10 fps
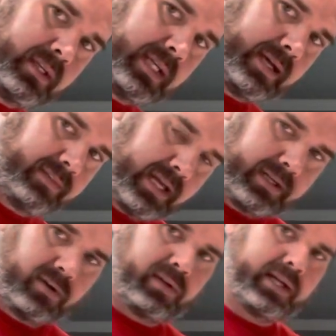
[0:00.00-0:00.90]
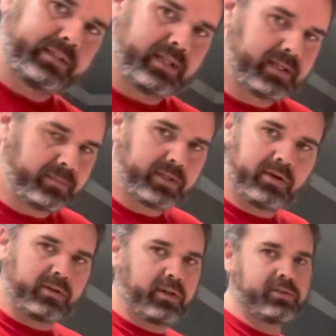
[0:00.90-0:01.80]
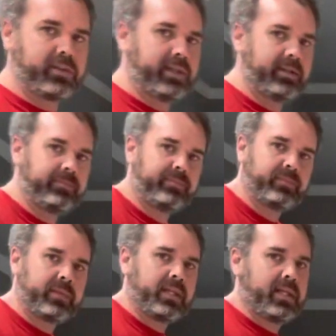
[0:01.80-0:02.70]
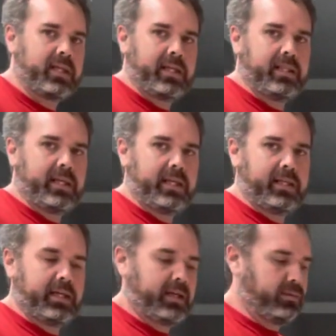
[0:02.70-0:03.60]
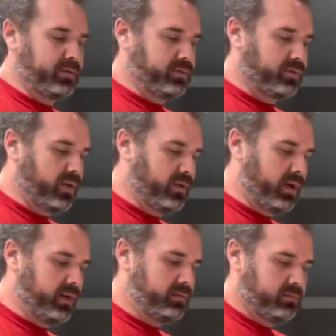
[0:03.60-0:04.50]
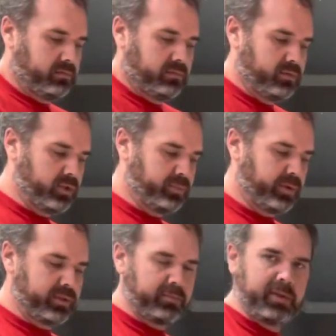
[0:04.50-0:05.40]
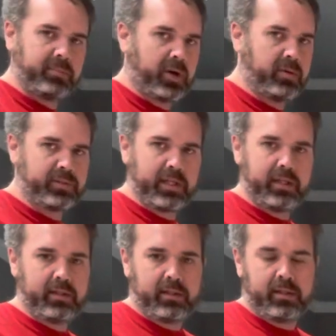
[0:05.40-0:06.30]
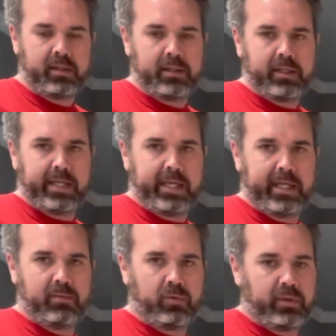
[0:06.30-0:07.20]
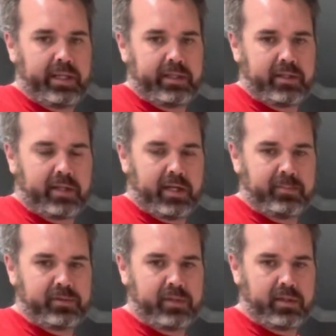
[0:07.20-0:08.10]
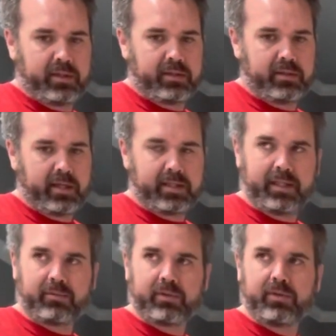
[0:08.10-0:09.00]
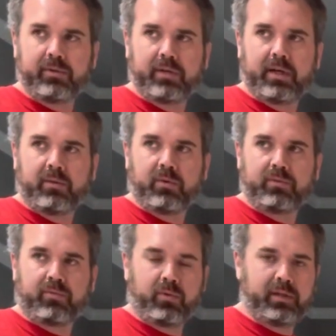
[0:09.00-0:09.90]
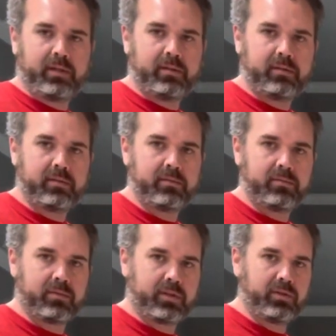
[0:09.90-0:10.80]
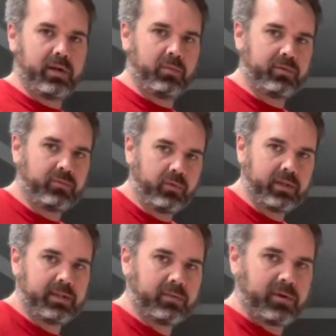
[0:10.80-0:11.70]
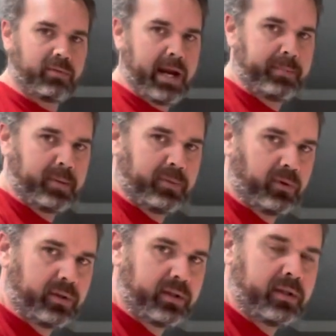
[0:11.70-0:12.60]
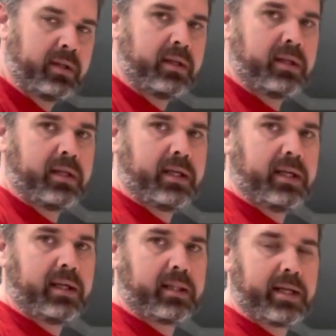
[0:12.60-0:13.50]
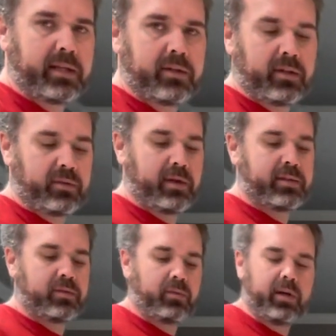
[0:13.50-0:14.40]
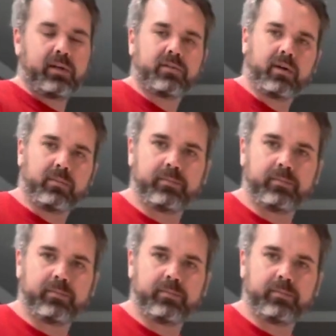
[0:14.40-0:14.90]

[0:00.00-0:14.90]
I've got it going out there. I'm gonna go close the lid. And then once we throw it on, we'll just put some meat probes in it and we'll let it cook up to, I think we're doing 140. We're gonna do it at 140, then we're gonna wrap it, pull it, and let it cook the rest of the way on its own.